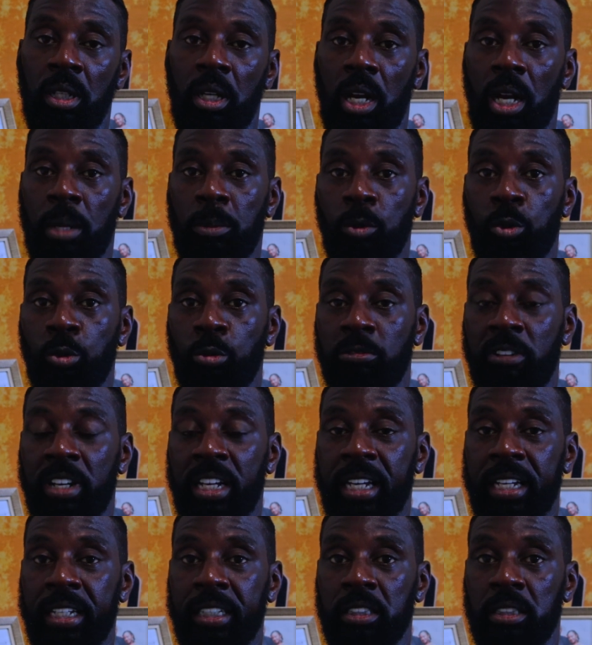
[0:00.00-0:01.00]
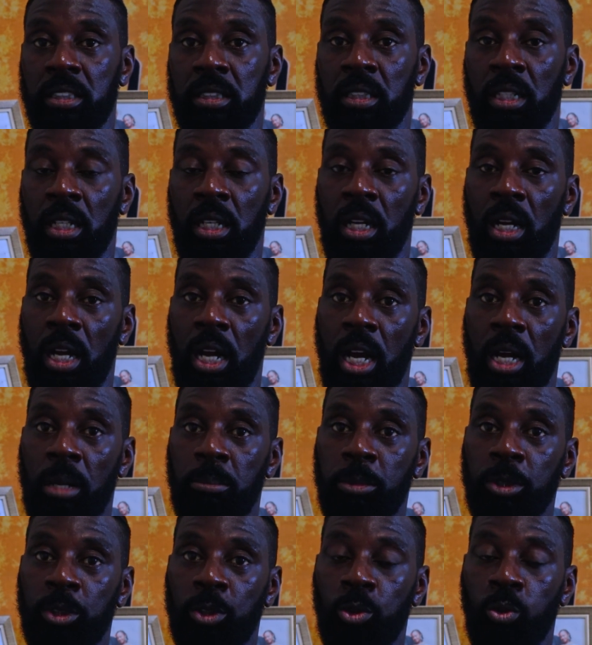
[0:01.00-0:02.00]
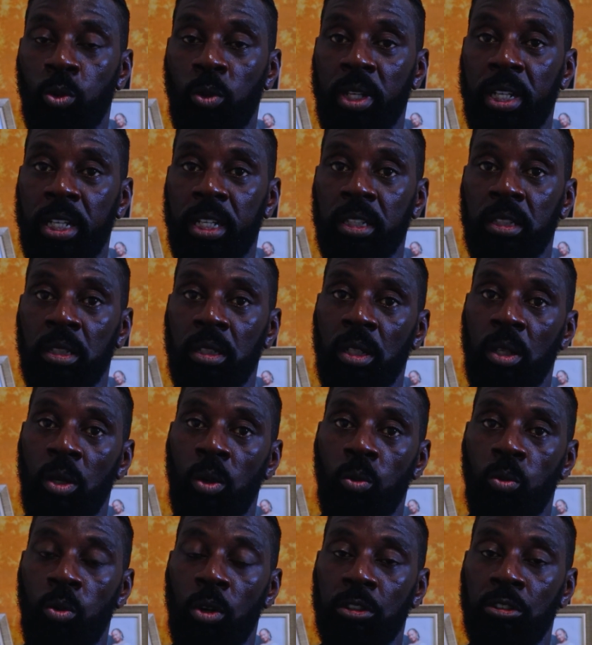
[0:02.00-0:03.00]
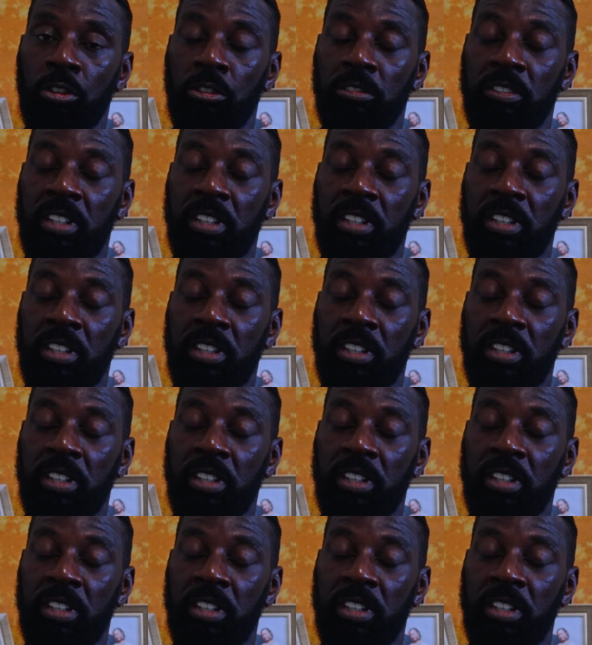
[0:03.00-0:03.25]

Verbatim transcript: um, who reigned um, between one